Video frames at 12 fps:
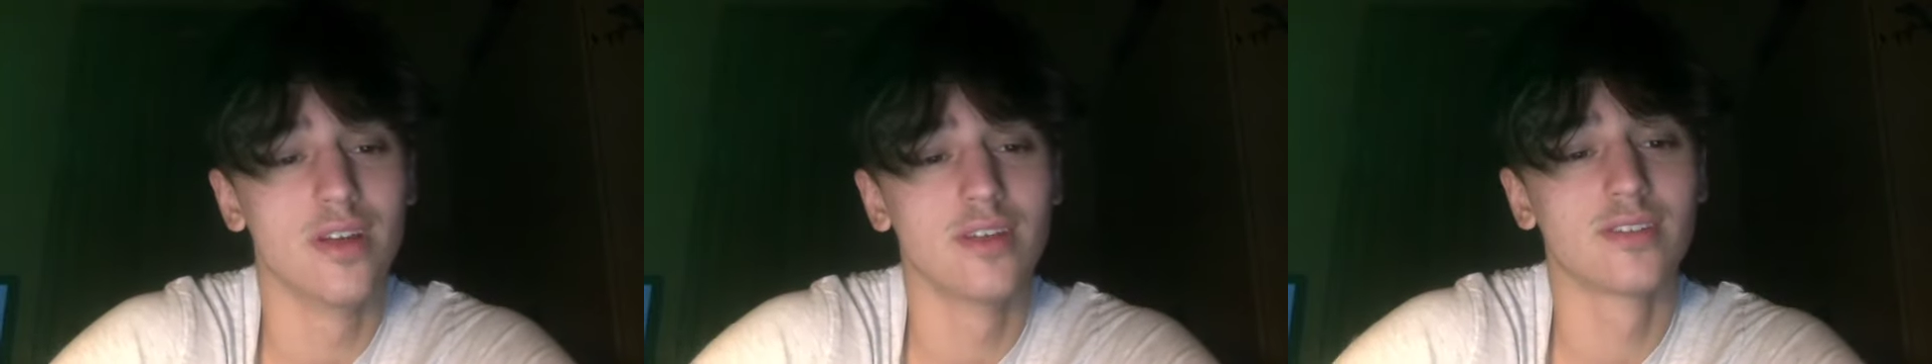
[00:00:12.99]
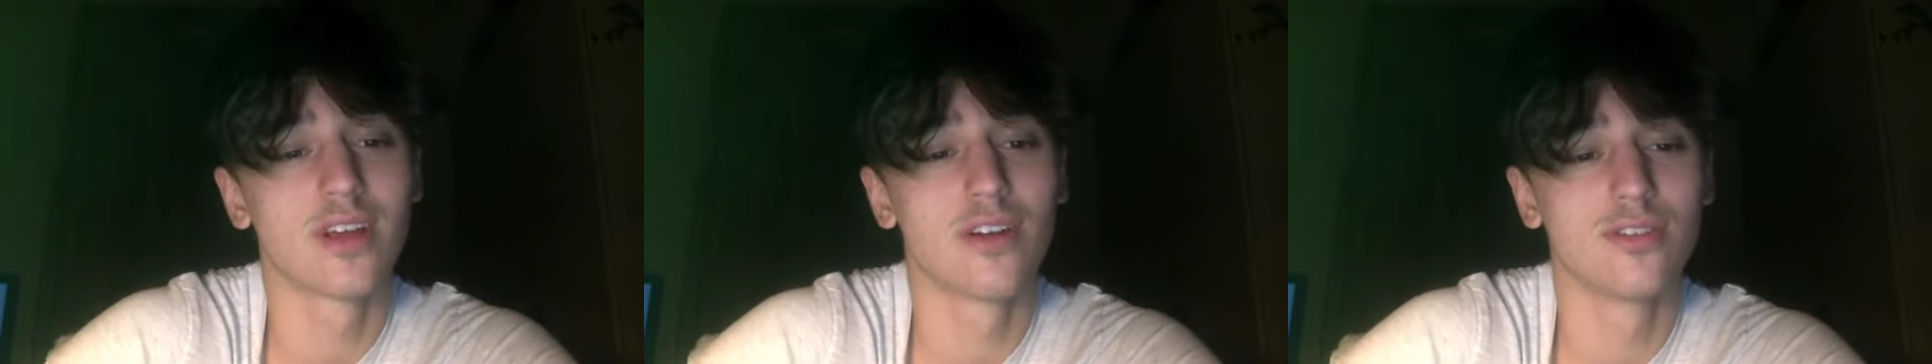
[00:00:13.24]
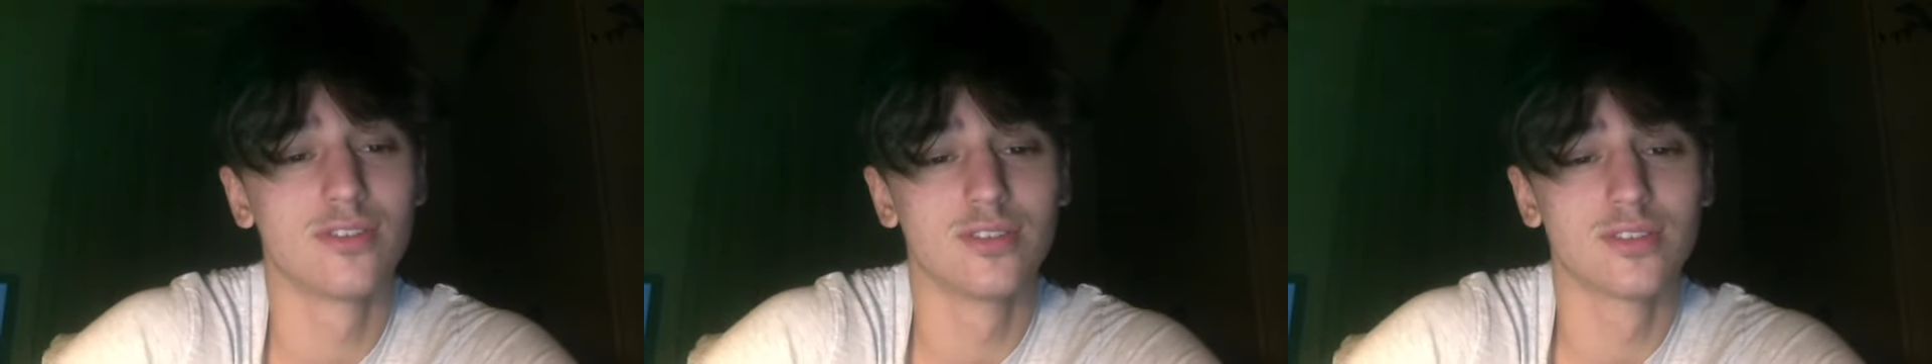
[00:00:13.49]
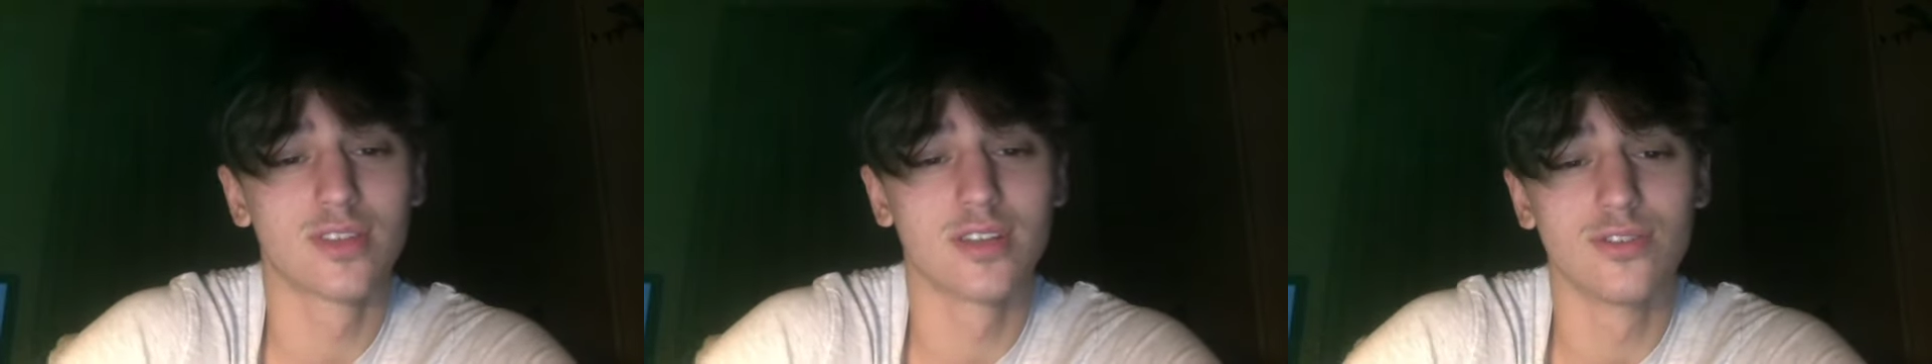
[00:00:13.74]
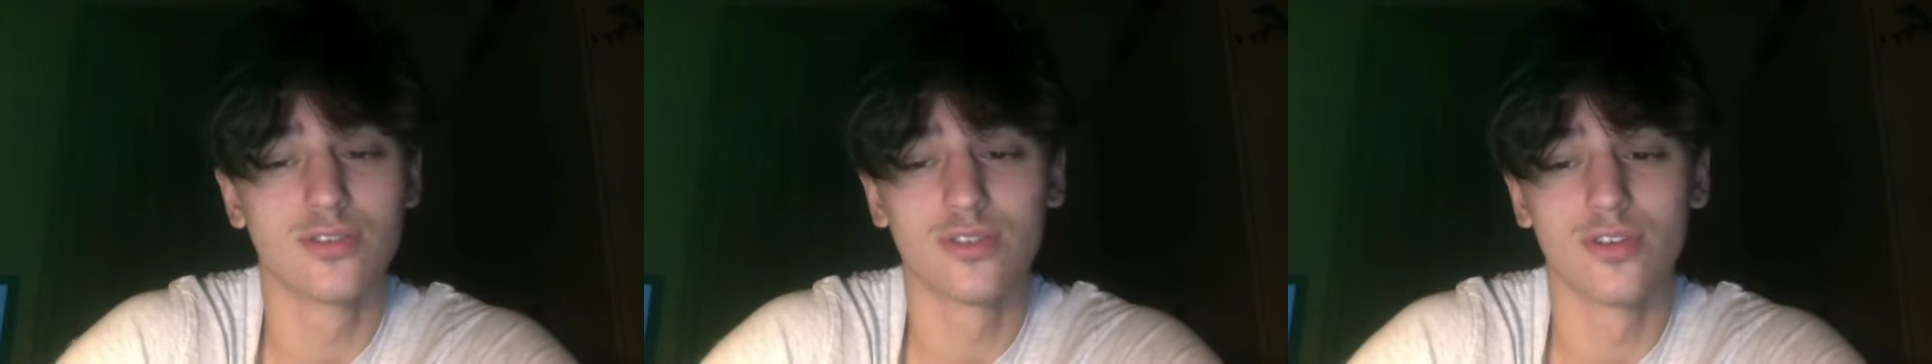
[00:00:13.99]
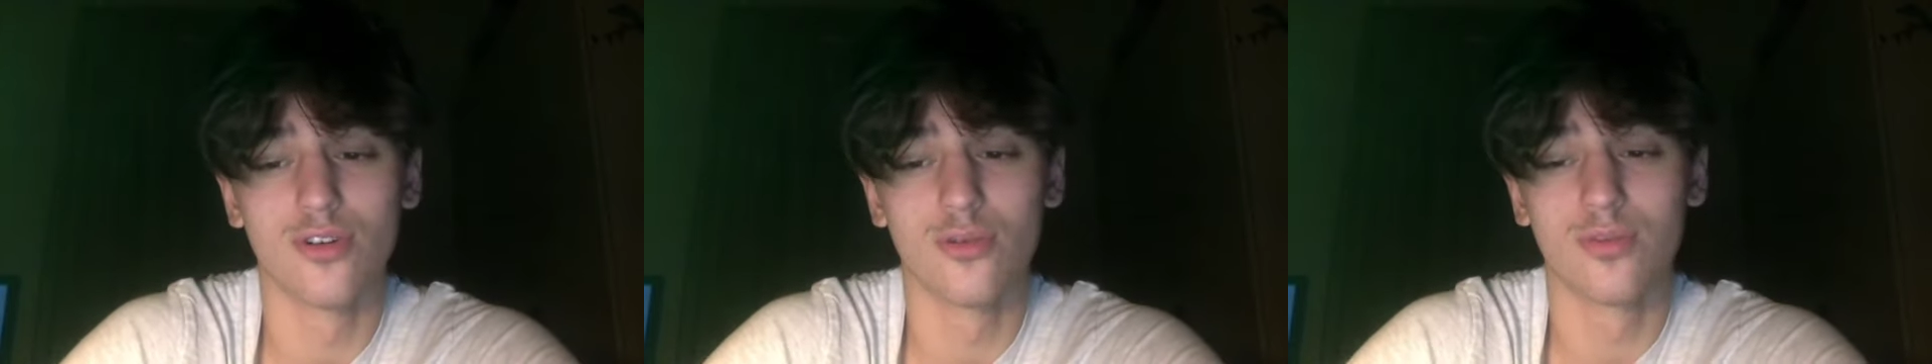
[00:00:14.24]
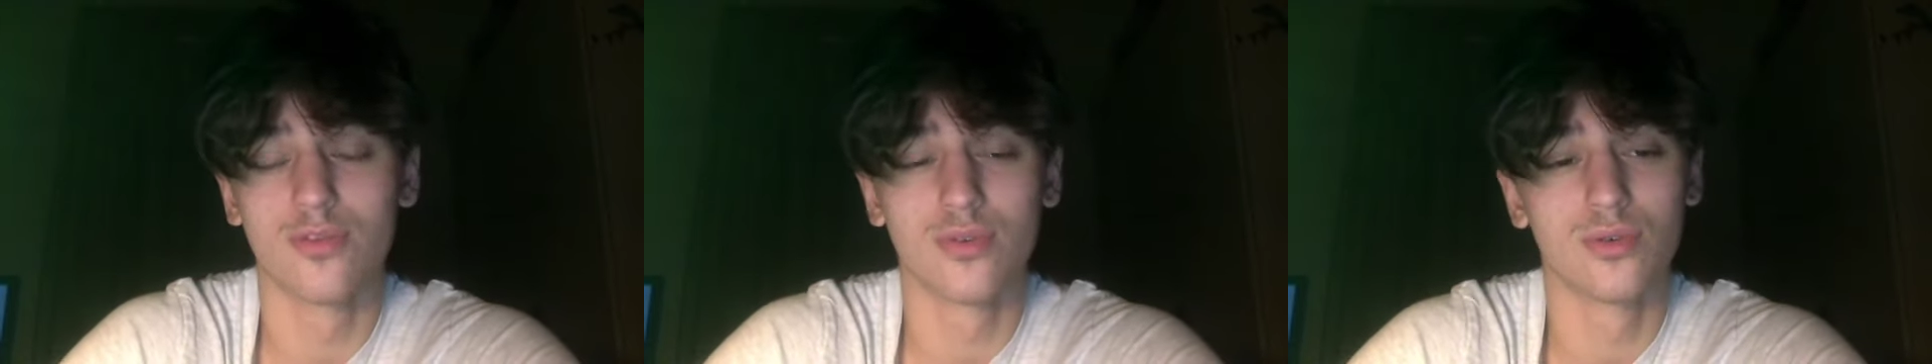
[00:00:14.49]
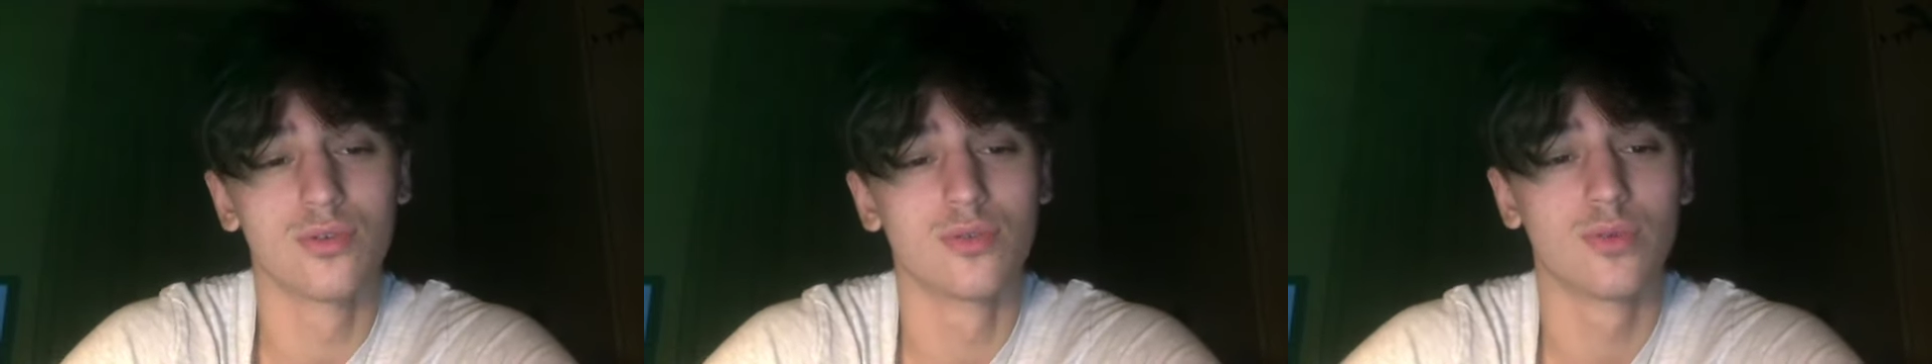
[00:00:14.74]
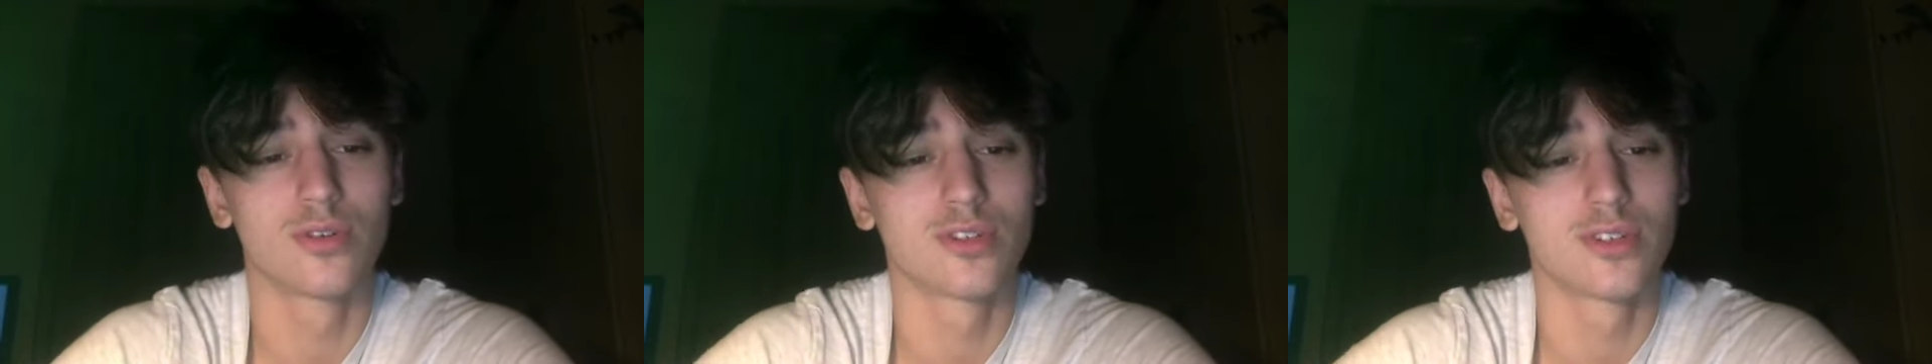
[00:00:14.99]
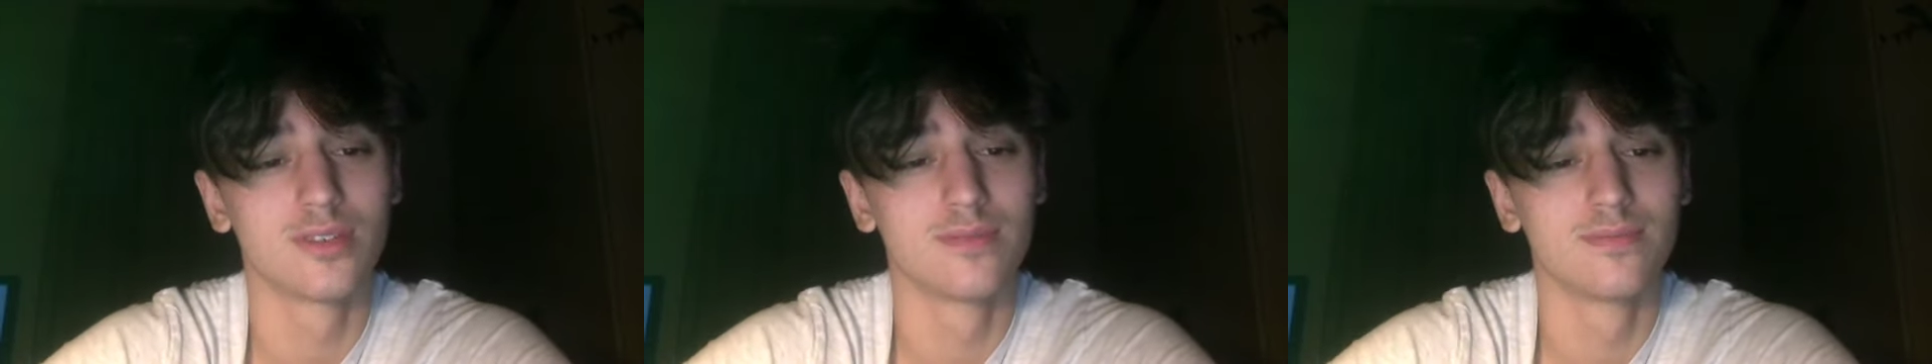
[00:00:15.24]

and characters that you should know before watching it.